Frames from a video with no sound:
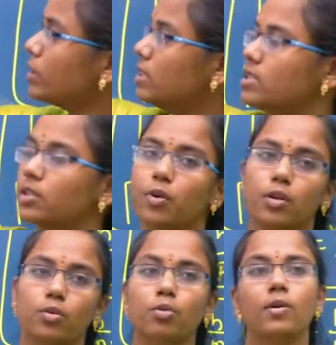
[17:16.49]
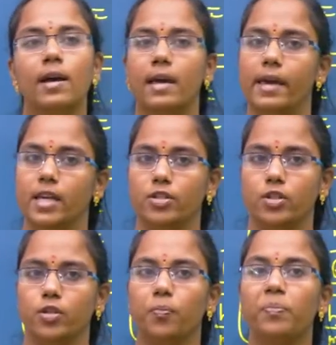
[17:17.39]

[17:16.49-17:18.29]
E is equal to h nu.